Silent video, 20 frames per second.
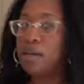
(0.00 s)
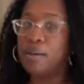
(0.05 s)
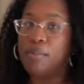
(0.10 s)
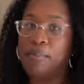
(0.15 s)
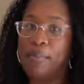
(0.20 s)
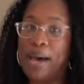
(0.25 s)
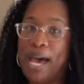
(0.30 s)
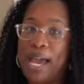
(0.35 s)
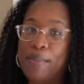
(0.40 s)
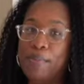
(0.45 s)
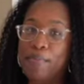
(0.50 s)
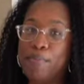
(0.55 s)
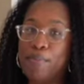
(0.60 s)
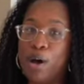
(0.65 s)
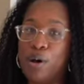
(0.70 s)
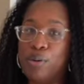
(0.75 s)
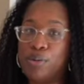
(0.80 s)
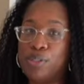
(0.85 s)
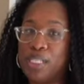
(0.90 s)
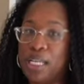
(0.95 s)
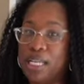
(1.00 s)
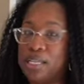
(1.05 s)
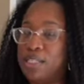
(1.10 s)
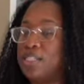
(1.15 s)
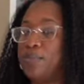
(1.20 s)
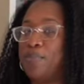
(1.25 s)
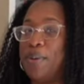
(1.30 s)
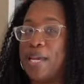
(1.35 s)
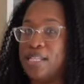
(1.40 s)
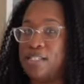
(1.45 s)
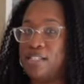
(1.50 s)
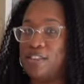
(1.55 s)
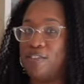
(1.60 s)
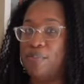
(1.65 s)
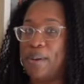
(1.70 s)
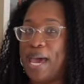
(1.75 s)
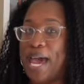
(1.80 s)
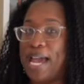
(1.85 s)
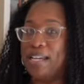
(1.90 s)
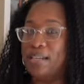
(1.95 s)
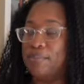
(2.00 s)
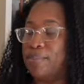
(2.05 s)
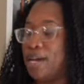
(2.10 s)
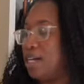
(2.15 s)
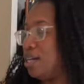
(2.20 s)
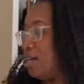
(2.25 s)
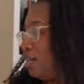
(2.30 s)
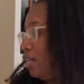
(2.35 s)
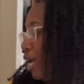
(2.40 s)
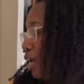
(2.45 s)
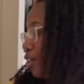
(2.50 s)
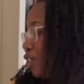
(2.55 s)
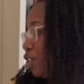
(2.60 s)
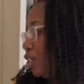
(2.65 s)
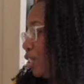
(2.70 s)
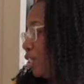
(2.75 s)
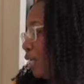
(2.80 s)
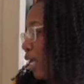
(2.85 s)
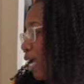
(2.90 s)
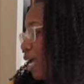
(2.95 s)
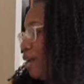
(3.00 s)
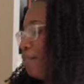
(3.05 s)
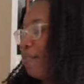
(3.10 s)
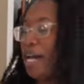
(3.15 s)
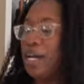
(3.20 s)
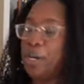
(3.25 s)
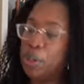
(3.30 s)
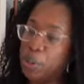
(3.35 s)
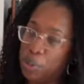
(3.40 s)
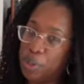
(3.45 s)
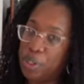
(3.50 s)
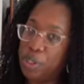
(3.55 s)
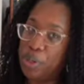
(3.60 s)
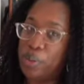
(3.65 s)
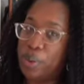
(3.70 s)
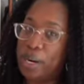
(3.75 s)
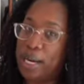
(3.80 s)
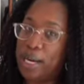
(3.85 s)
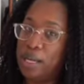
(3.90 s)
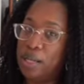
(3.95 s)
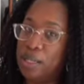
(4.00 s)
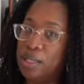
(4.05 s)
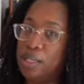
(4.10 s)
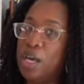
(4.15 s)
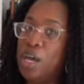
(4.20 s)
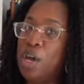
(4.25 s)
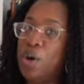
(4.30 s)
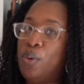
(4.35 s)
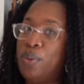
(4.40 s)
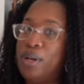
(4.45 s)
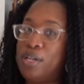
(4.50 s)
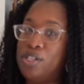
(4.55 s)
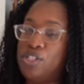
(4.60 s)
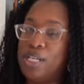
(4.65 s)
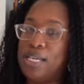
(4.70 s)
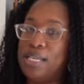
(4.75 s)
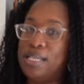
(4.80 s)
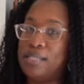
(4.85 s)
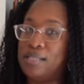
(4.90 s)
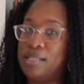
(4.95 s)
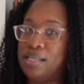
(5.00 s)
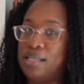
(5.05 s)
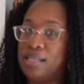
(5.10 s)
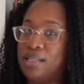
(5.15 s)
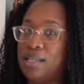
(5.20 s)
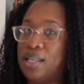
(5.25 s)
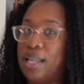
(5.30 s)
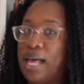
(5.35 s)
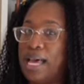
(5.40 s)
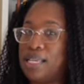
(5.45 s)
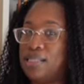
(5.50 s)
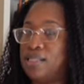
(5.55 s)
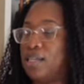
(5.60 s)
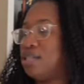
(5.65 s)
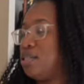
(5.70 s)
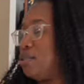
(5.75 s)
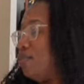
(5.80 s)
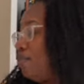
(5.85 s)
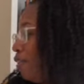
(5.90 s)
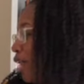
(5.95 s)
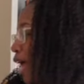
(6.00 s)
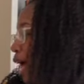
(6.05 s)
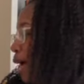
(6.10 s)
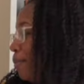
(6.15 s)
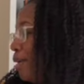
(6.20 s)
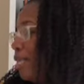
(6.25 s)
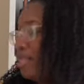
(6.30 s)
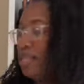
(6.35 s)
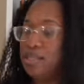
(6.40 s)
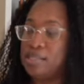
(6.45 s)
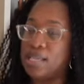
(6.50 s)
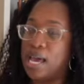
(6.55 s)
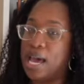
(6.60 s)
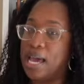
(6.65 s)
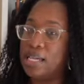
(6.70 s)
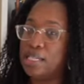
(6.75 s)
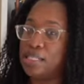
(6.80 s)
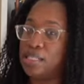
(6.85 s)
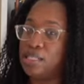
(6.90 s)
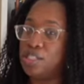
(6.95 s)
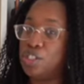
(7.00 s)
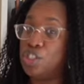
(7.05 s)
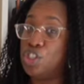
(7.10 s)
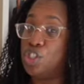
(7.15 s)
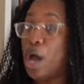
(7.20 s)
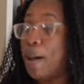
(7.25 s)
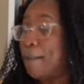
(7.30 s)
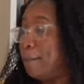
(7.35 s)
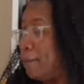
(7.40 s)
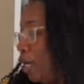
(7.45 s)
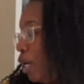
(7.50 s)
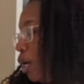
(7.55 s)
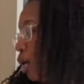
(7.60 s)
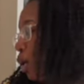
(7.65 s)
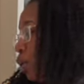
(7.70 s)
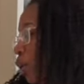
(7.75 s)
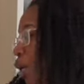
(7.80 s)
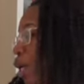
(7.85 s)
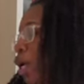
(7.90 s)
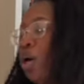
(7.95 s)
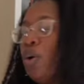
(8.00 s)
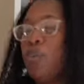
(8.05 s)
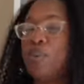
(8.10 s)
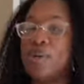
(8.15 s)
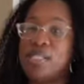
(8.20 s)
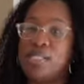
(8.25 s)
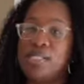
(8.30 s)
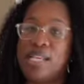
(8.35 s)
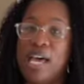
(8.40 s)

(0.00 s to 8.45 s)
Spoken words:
My most expensive bag in my collection and my holy grail, which is this Classics flap in the size jumbo, was